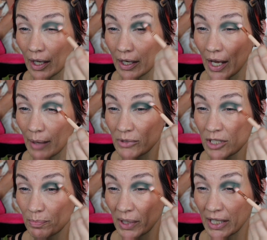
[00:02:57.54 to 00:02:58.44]
And I'm
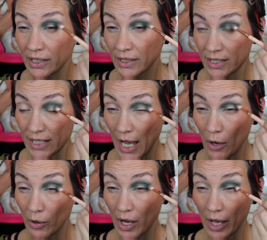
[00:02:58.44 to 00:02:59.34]
just blending this
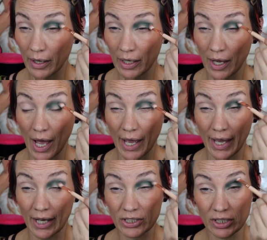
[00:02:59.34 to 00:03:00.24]
out. I, I
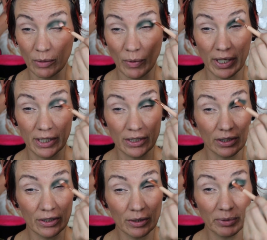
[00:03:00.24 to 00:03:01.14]
actually went in
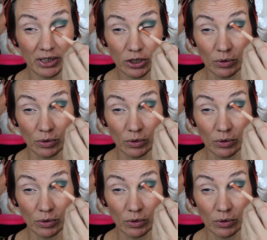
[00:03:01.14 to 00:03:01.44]
a little bit